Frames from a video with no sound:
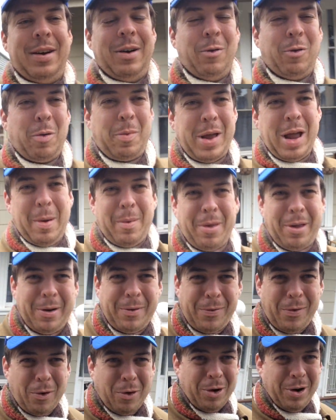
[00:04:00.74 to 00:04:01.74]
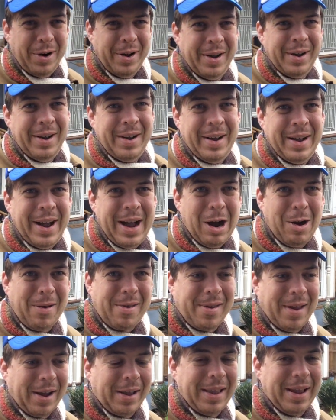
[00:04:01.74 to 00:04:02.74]
will be able to afford a
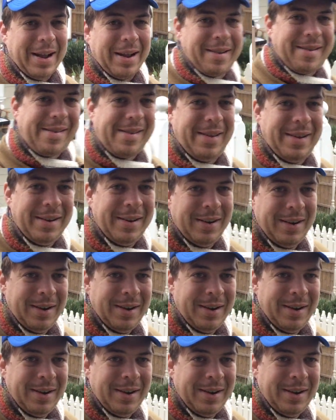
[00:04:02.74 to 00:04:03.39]
house like this.